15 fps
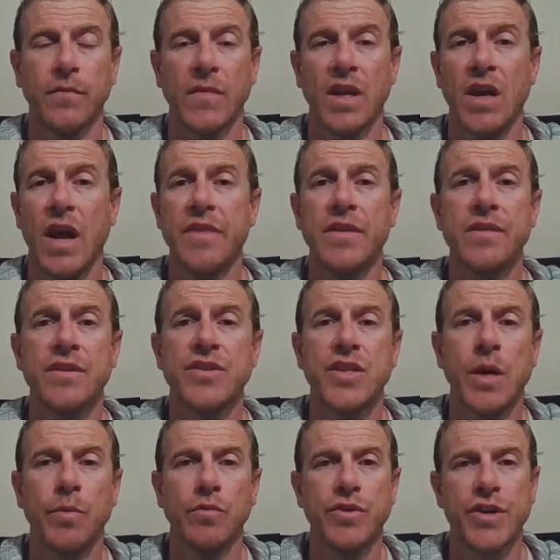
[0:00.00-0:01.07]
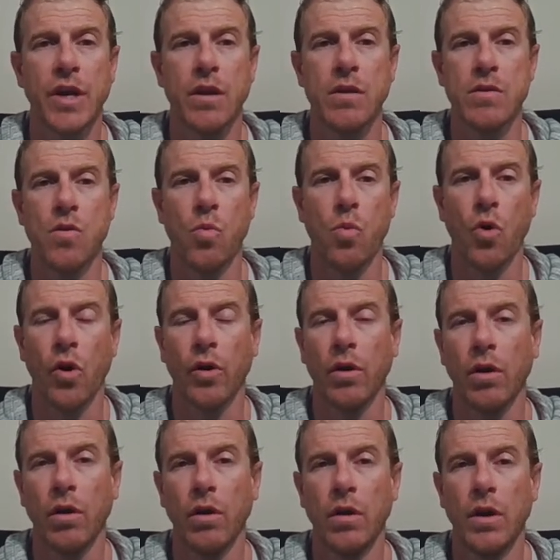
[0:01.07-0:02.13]
And then there's double checking your work.
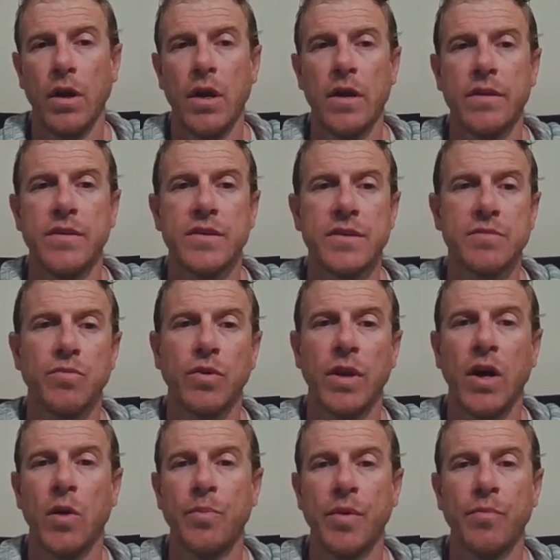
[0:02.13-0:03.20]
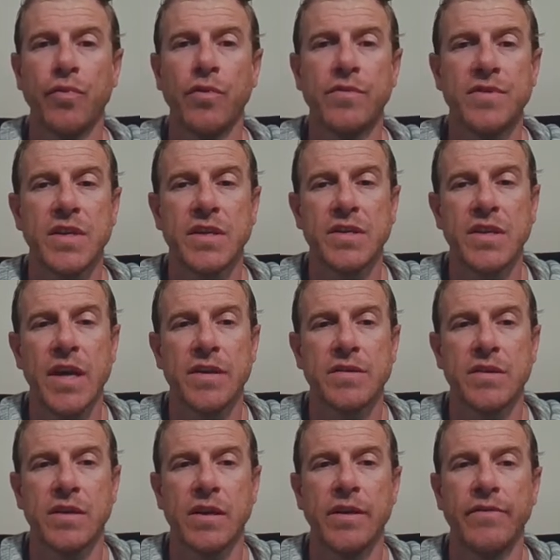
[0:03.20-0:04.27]
This will help improve success
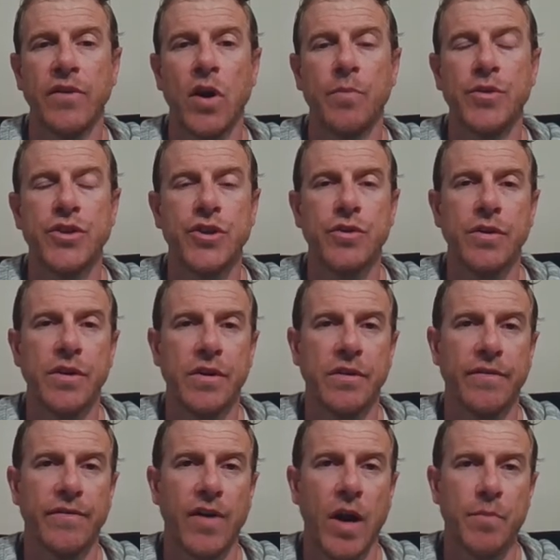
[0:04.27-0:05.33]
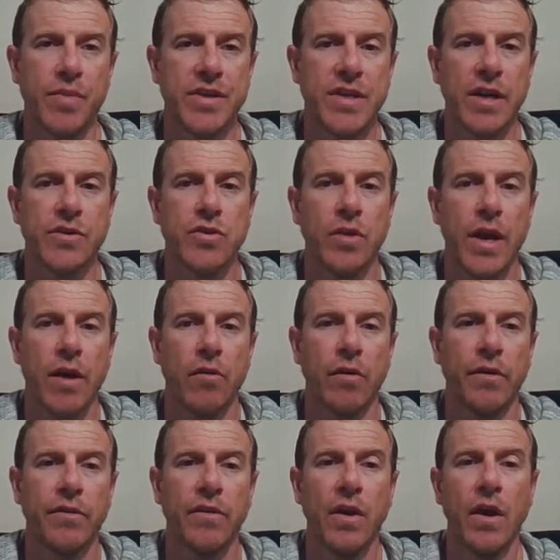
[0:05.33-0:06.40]
and give an opportunity to find potential
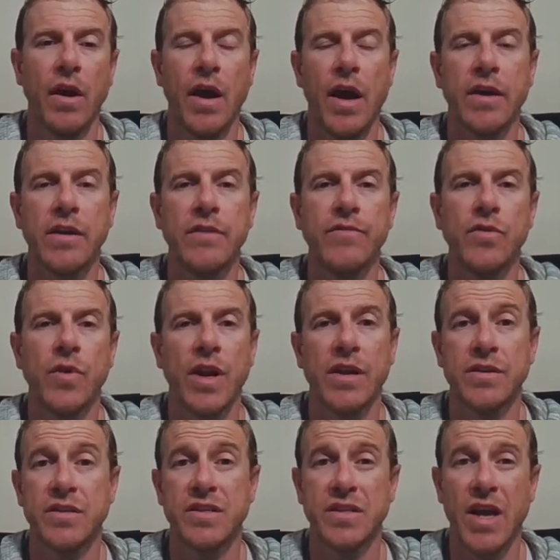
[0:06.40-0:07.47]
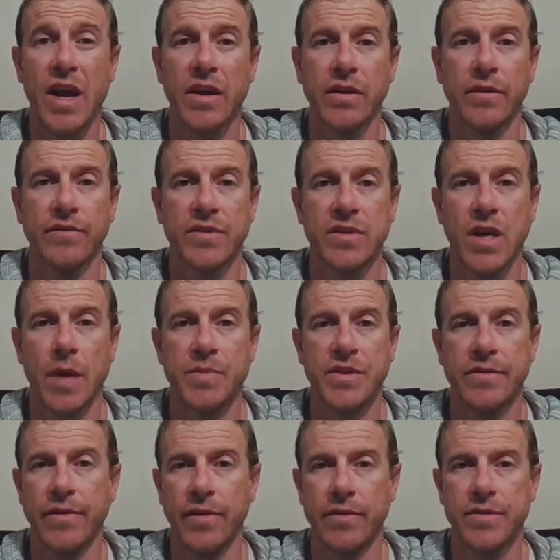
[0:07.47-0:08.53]
errors and give you an understanding of the types
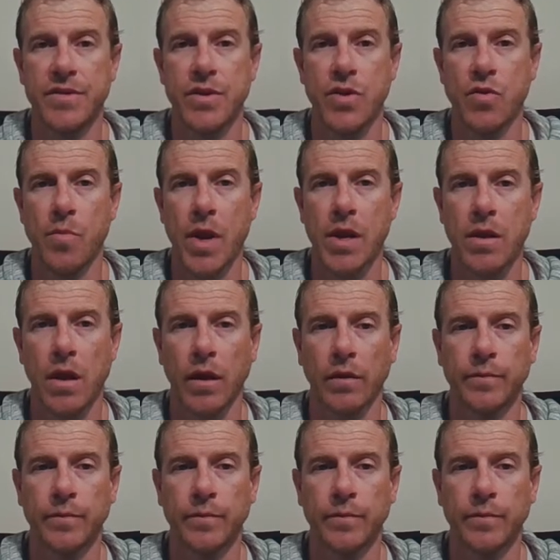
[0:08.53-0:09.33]
of errors that you're making.